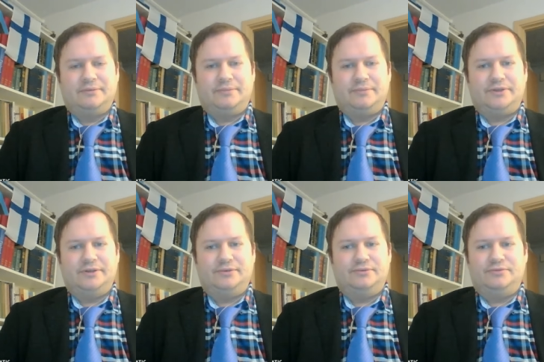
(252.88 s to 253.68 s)
but
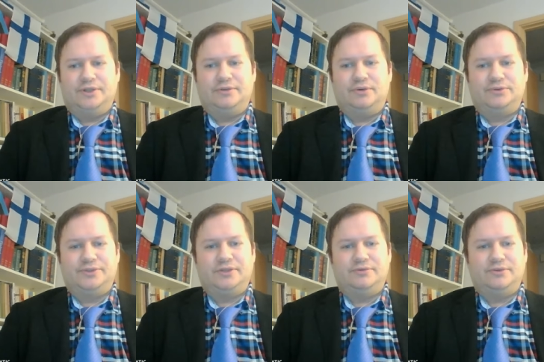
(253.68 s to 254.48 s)
they, they won't
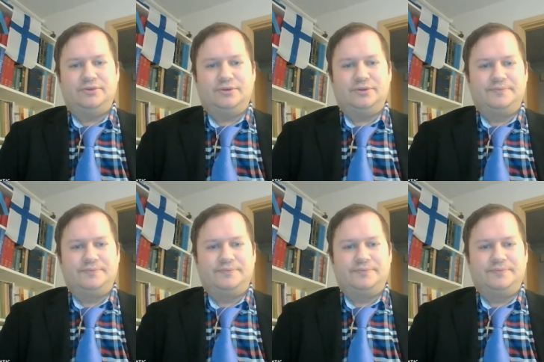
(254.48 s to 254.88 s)
give you,